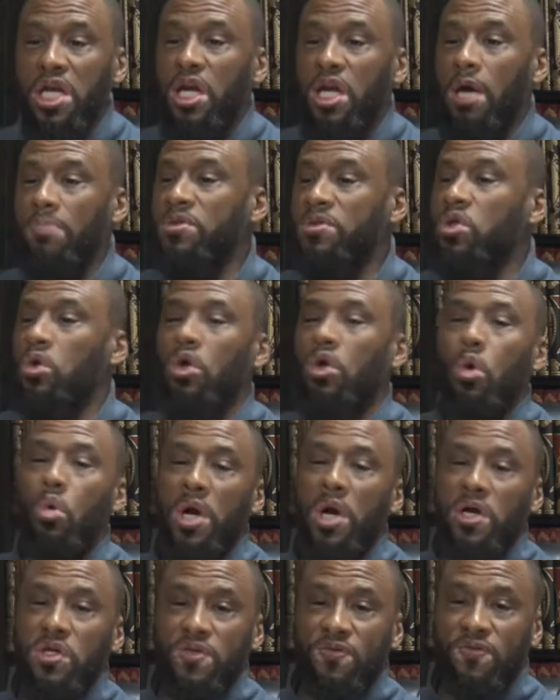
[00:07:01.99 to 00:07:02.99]
it up so no
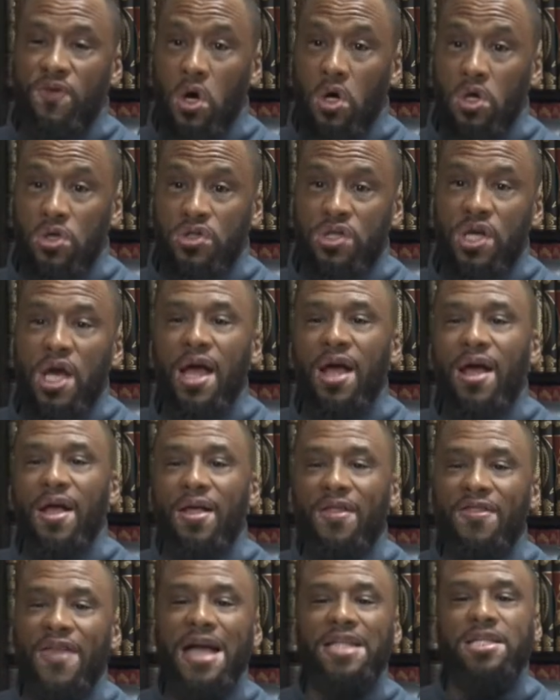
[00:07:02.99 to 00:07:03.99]
one else falls.
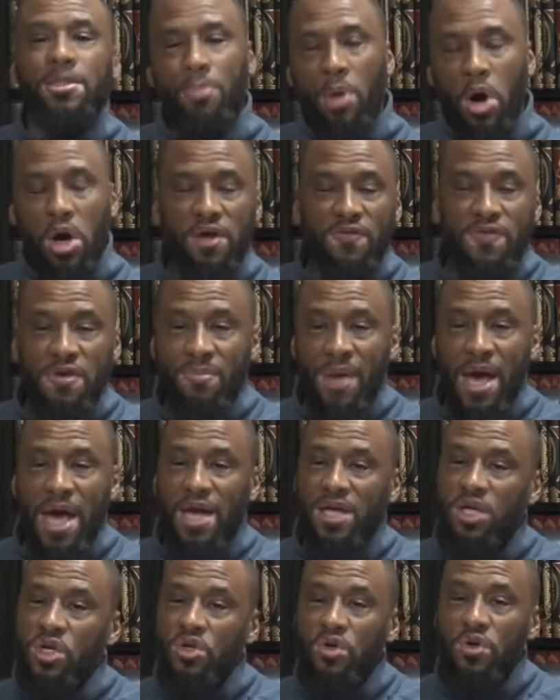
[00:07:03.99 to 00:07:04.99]
That's a part of
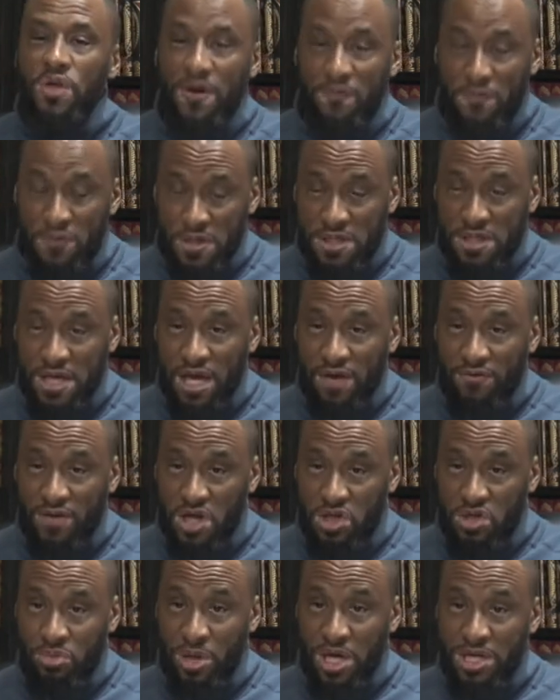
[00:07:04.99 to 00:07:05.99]
iman. You do that for the sake of
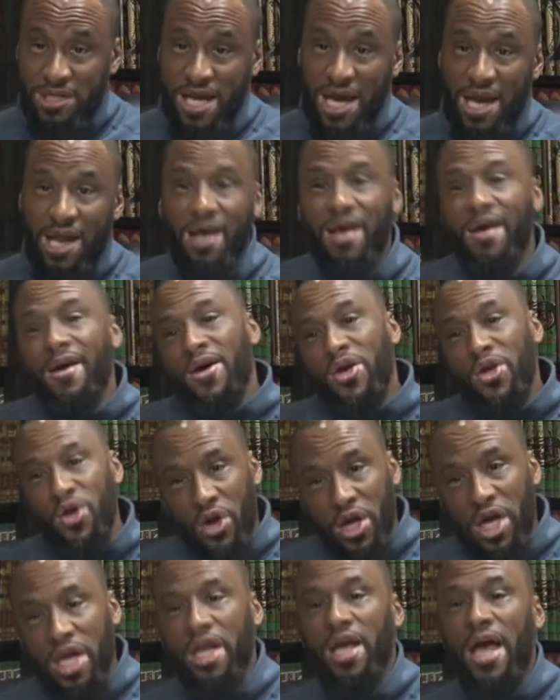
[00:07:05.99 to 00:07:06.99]
Allah subhanahu wa ta'ala,
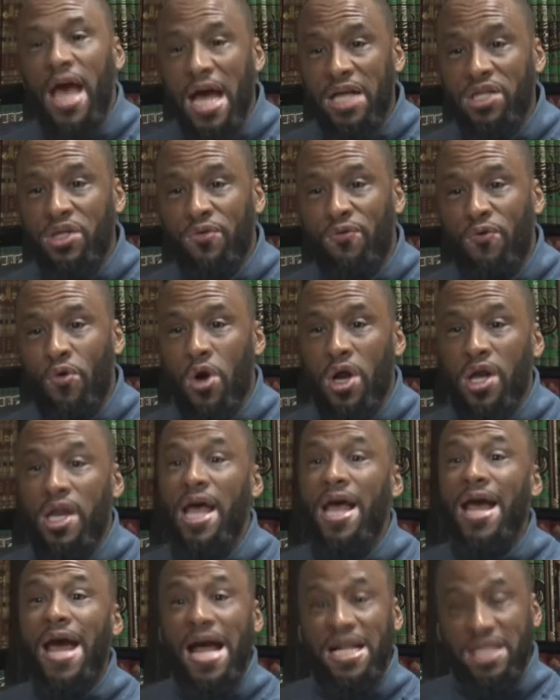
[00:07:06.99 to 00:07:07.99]
you're getting ajr for it.
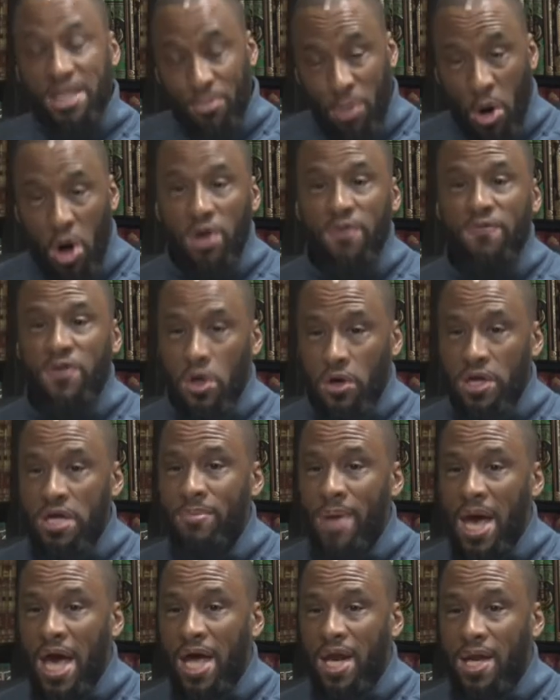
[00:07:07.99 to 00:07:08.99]
That's a part of your
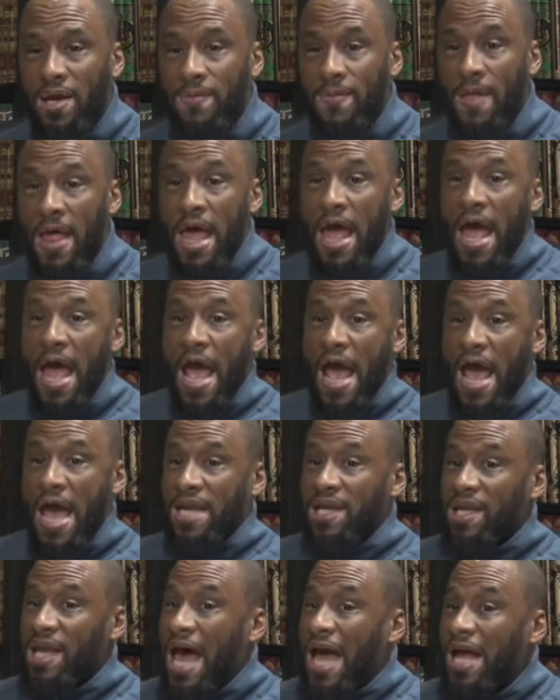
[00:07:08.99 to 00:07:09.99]
iman.
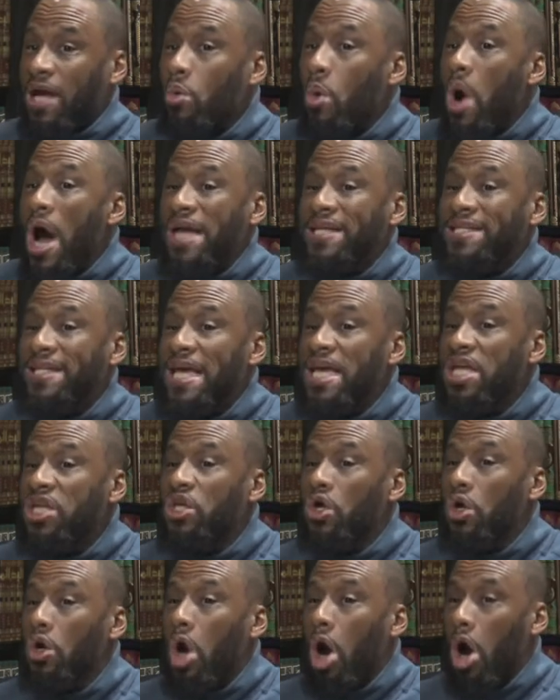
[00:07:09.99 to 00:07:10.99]
And likewise, in
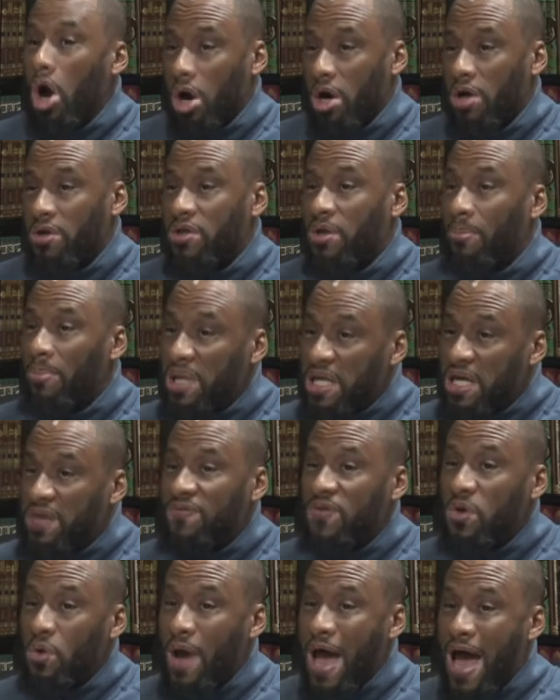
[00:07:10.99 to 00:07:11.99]
your heart, the
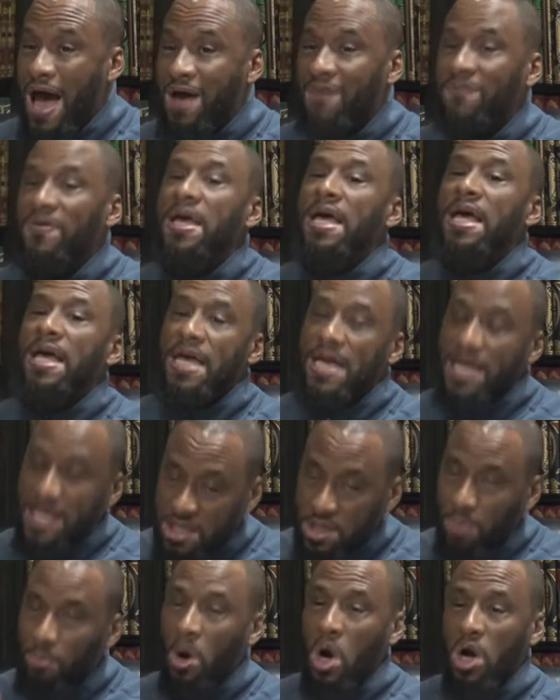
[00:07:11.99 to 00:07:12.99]
belief you have
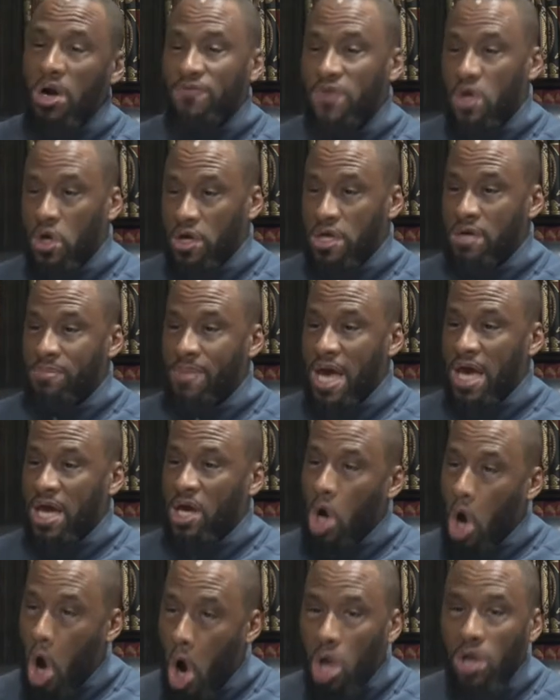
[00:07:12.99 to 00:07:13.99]
is a part of your iman.
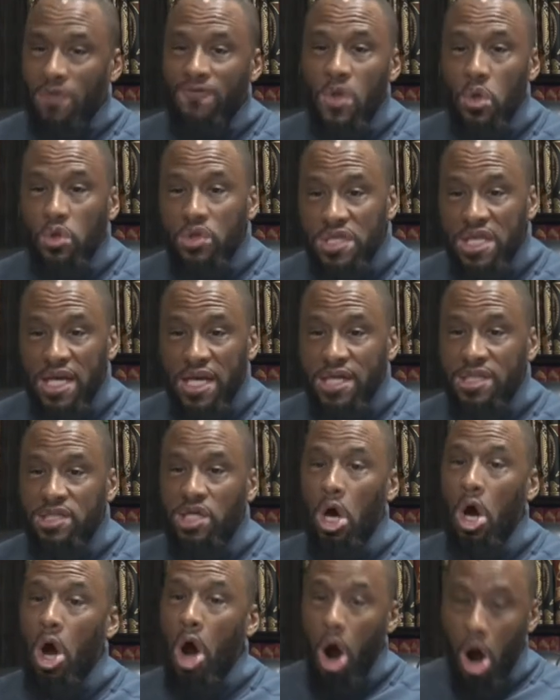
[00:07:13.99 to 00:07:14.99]
All of those things
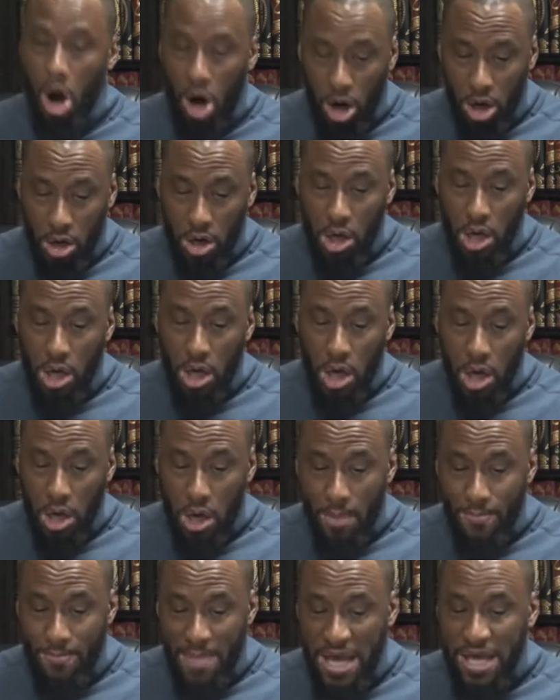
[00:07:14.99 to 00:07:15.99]
are,
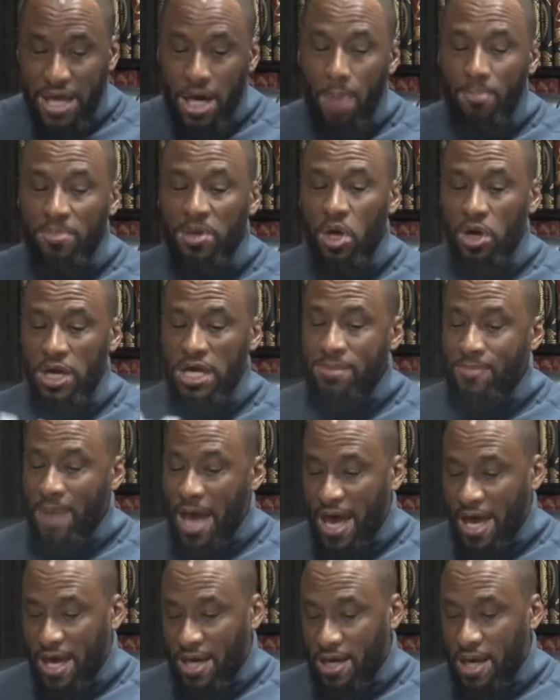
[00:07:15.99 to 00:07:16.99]
make up your
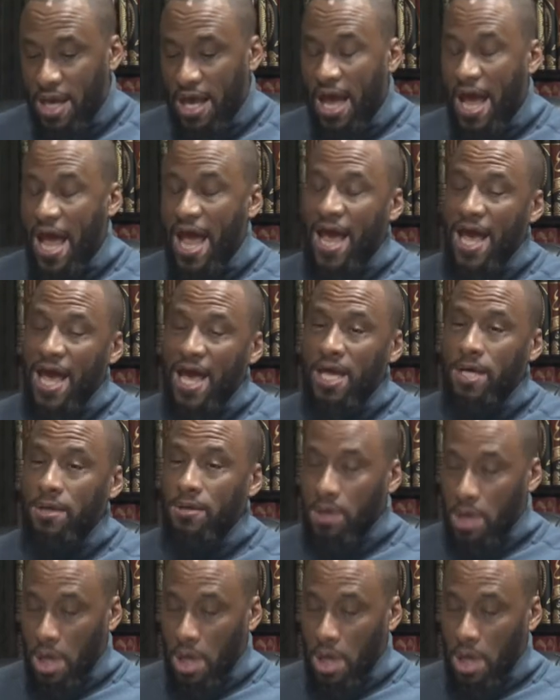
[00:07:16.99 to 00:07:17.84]
iman. And